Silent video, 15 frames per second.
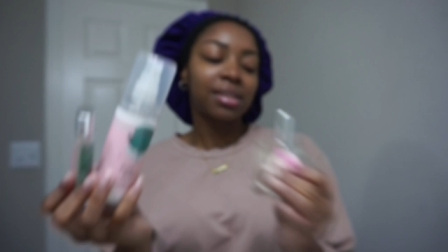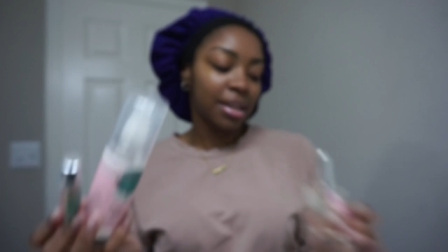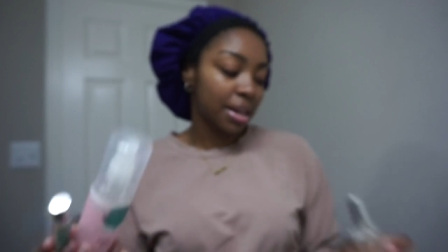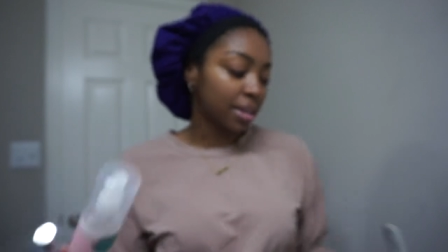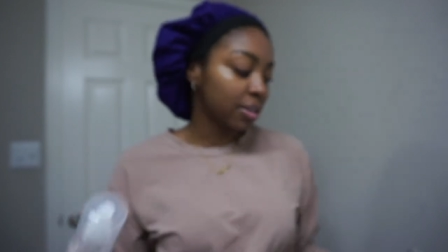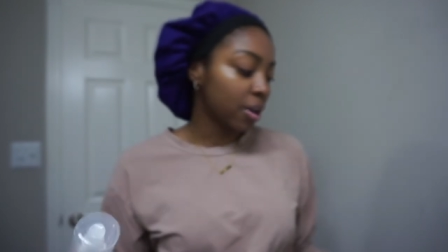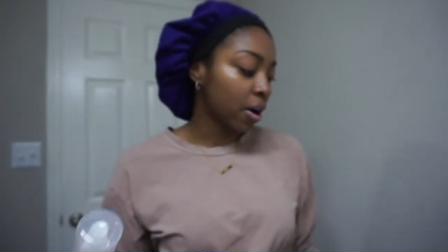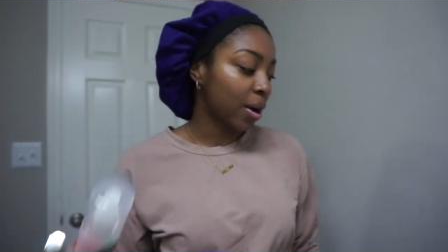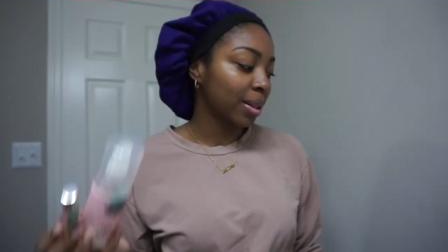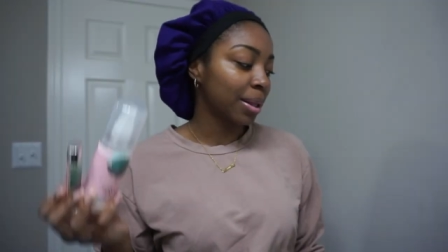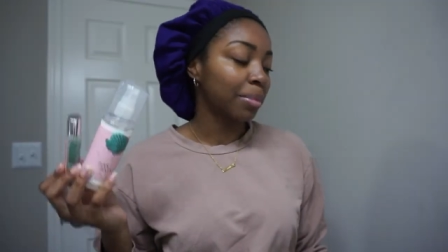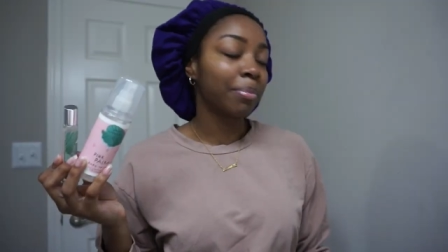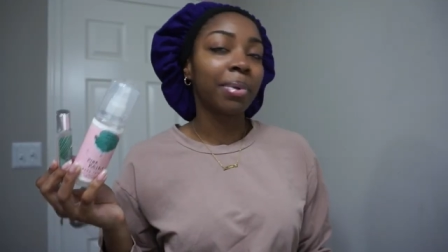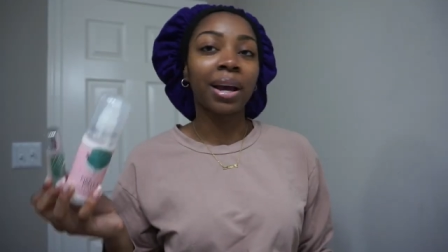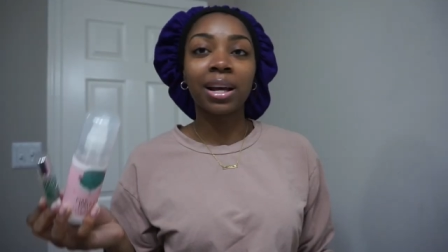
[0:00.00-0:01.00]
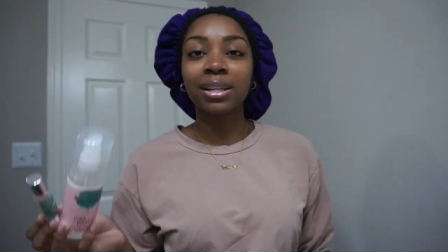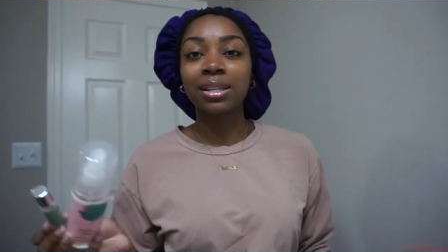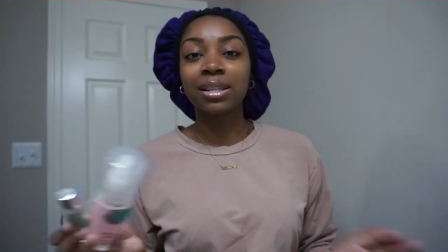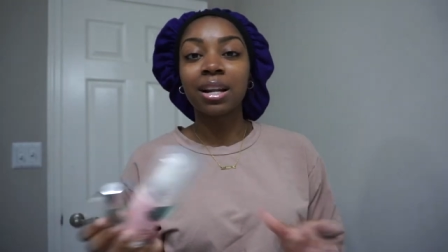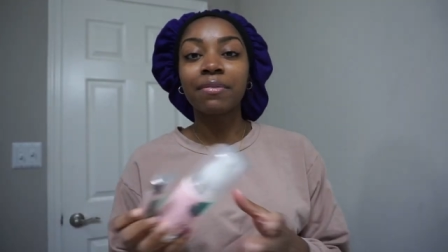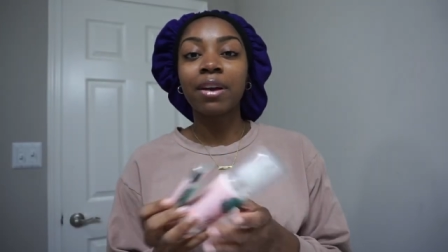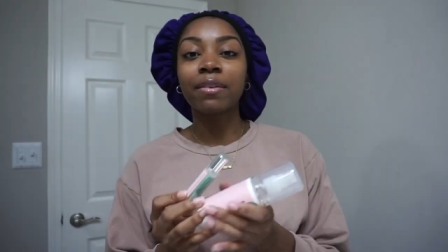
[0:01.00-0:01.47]
scents are the best
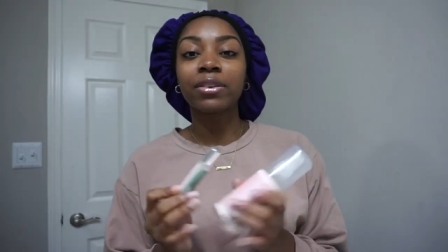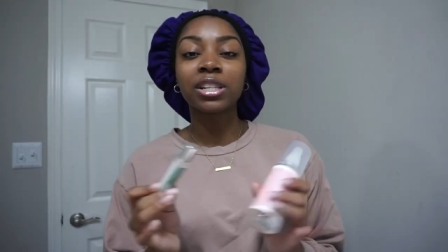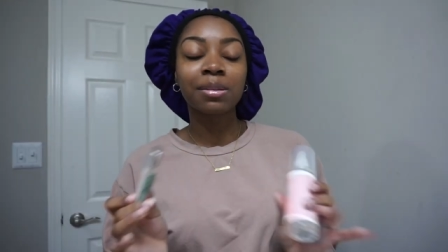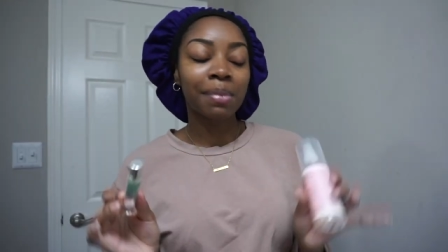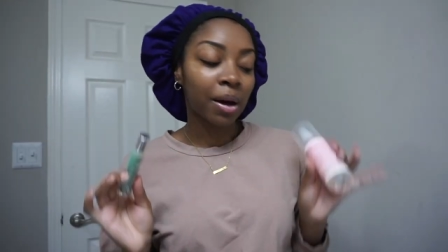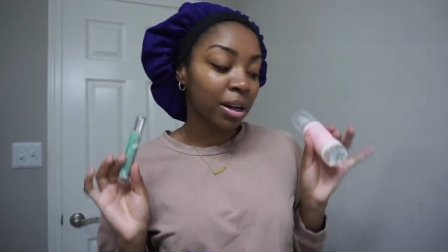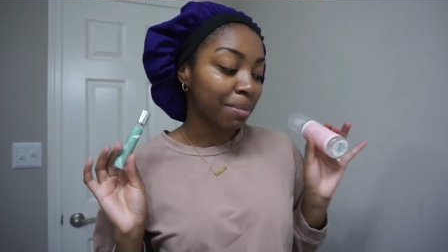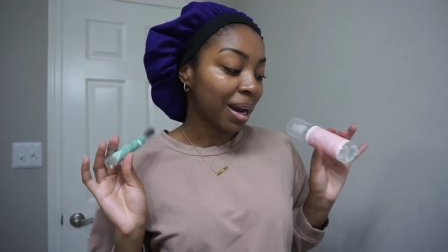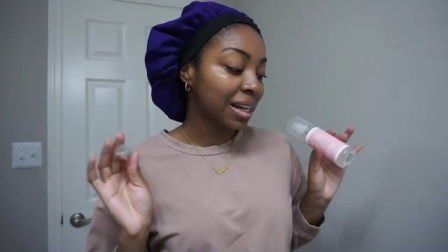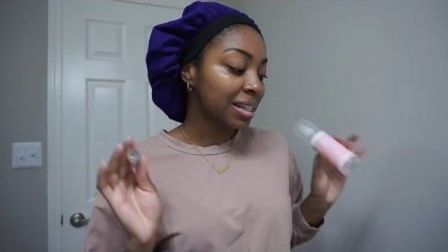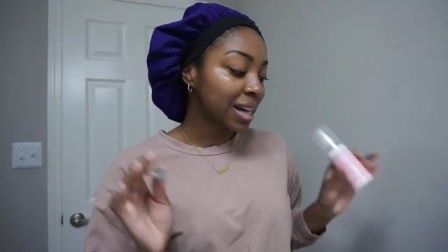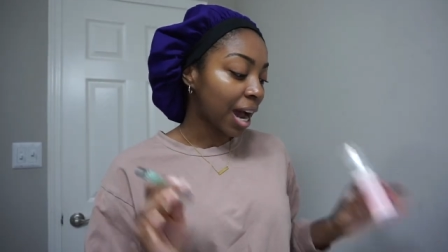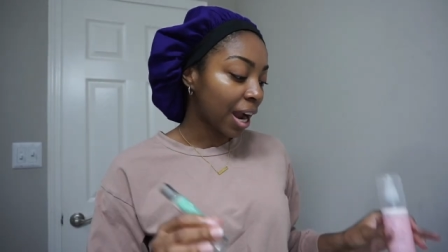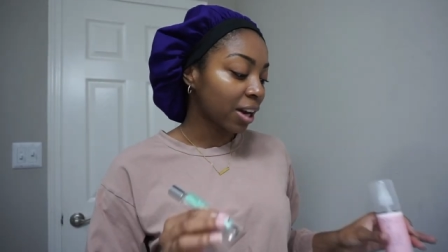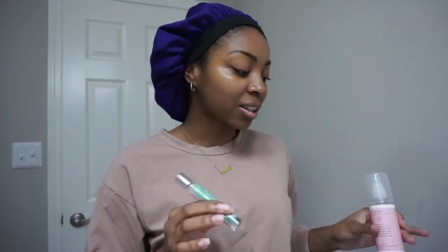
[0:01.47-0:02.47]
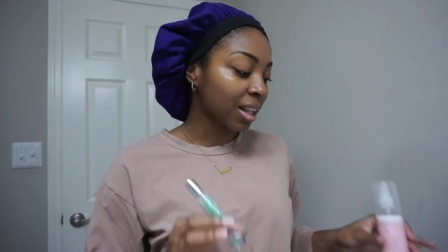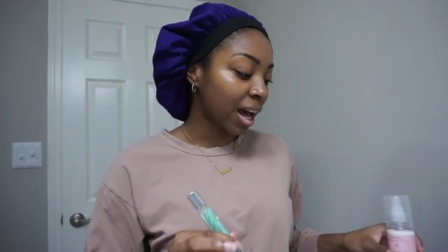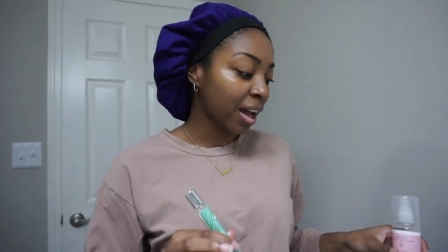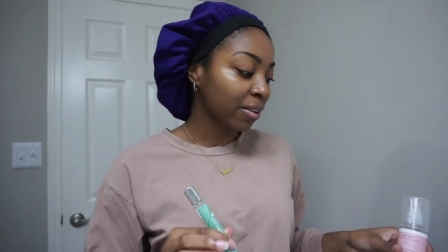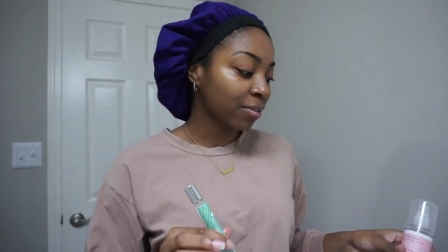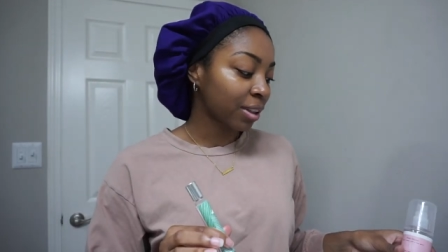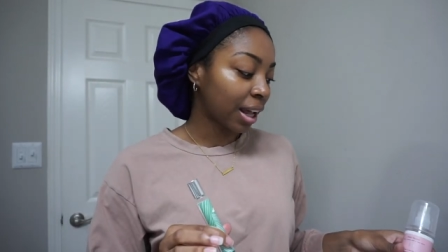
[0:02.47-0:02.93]
that I've ever smelled in my entire
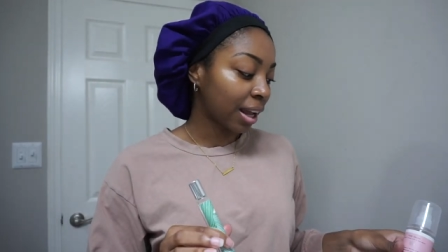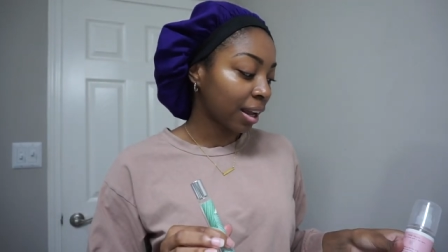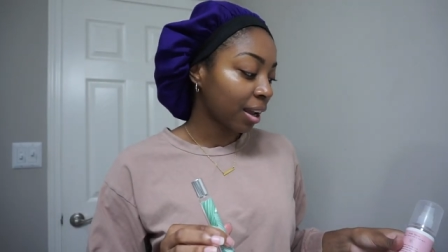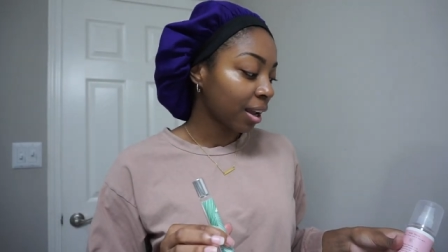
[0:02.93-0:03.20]
life. Like,